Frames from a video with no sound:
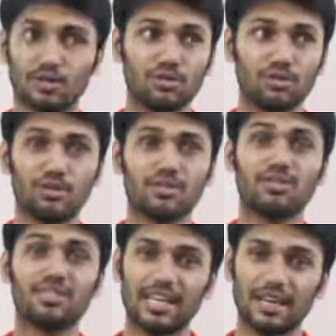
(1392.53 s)
2 times
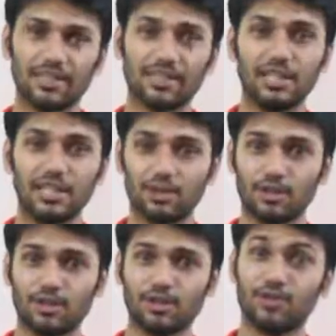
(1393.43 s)
7
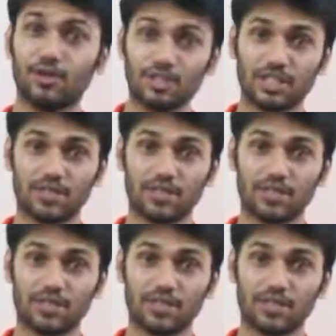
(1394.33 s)
equals 14.